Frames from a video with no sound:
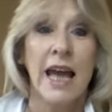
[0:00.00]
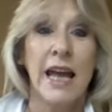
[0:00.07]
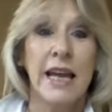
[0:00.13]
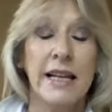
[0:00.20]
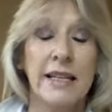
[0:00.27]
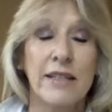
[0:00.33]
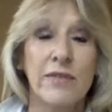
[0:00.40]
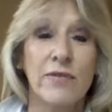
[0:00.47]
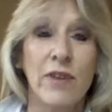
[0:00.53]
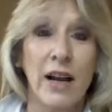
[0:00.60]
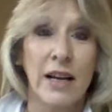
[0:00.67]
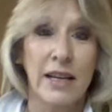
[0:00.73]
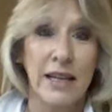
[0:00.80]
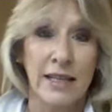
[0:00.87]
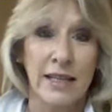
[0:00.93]
is
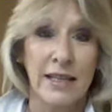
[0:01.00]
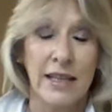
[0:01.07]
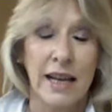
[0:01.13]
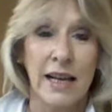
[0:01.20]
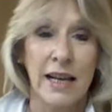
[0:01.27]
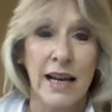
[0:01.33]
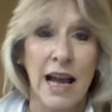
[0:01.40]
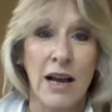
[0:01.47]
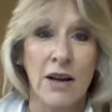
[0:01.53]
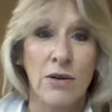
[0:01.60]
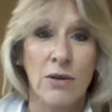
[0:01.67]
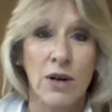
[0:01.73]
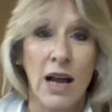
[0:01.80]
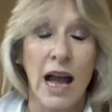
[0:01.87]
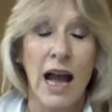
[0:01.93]
financing and
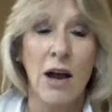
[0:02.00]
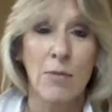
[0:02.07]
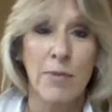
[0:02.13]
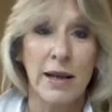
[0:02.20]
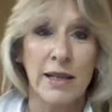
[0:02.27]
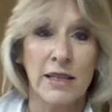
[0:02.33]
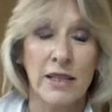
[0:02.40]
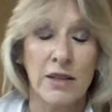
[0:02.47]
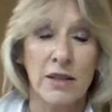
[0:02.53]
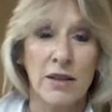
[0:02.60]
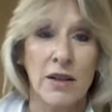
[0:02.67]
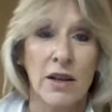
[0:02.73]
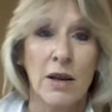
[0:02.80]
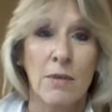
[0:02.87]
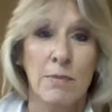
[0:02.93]
how best to
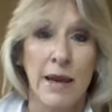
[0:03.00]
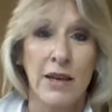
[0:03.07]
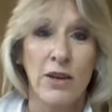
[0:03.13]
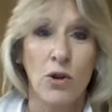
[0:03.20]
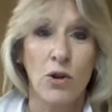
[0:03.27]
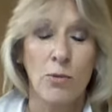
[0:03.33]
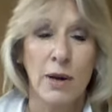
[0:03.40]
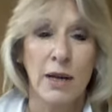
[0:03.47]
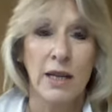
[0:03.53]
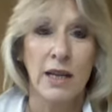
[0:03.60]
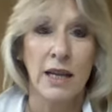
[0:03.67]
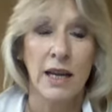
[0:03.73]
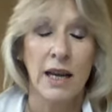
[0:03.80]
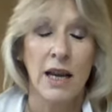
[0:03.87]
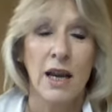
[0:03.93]
make your
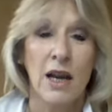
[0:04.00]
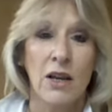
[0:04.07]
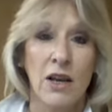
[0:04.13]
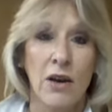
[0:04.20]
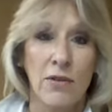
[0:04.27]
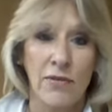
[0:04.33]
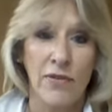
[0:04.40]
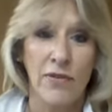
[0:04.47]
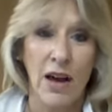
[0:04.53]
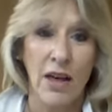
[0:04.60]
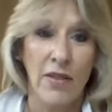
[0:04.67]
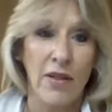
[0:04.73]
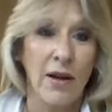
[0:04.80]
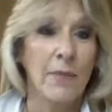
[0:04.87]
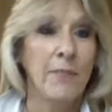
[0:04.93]
money go
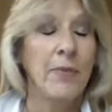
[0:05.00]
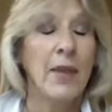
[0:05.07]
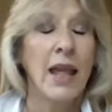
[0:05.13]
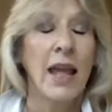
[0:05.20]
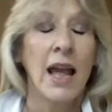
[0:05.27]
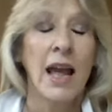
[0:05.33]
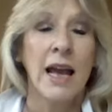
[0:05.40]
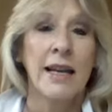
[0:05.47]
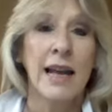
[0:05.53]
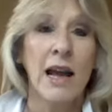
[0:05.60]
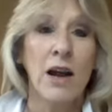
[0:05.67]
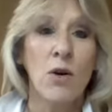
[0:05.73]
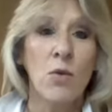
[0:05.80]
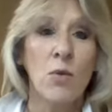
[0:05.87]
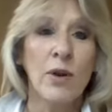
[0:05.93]
further.
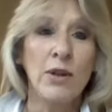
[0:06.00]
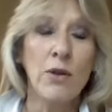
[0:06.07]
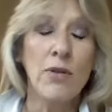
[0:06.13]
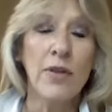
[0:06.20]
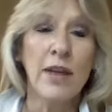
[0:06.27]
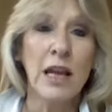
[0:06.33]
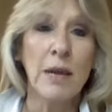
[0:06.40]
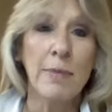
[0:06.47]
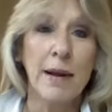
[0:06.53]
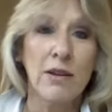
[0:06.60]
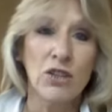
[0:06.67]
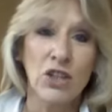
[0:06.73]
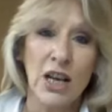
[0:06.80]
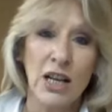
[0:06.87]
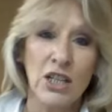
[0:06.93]
Now, when you think
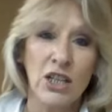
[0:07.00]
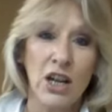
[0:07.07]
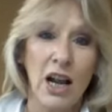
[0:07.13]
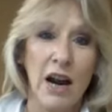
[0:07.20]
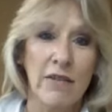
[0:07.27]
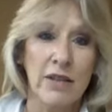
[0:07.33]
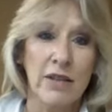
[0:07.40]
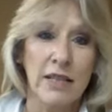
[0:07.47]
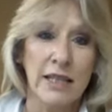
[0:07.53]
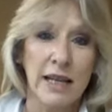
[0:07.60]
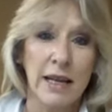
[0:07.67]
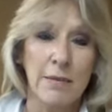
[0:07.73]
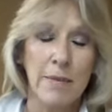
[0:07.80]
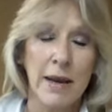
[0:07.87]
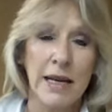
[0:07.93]
about changing
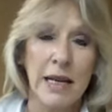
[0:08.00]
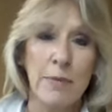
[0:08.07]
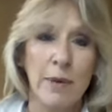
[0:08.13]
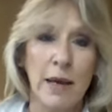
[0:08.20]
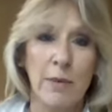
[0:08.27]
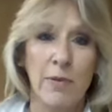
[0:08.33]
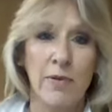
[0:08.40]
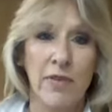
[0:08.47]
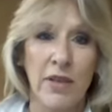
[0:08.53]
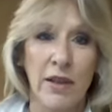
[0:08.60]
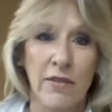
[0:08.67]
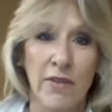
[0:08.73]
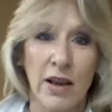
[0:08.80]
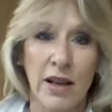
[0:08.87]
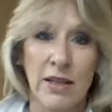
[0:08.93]
currency, many people
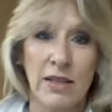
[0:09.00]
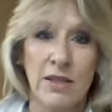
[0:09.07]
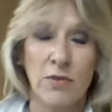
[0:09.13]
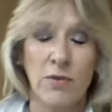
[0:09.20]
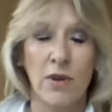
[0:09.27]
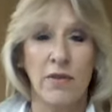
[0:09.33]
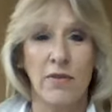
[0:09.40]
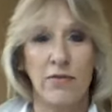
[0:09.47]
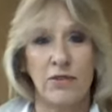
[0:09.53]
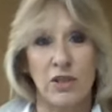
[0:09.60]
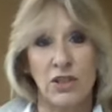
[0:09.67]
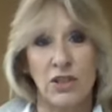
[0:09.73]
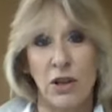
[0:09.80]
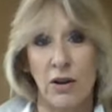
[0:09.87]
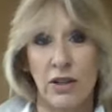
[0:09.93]
think first of
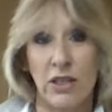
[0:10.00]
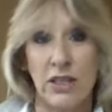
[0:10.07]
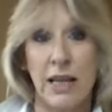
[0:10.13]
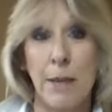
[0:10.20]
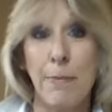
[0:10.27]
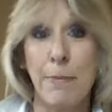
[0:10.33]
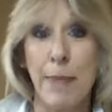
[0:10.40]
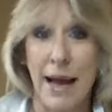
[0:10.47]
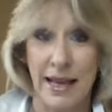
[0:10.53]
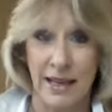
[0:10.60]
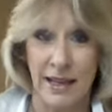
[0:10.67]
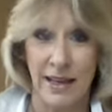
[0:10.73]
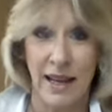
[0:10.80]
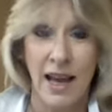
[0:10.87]
just going to their bank.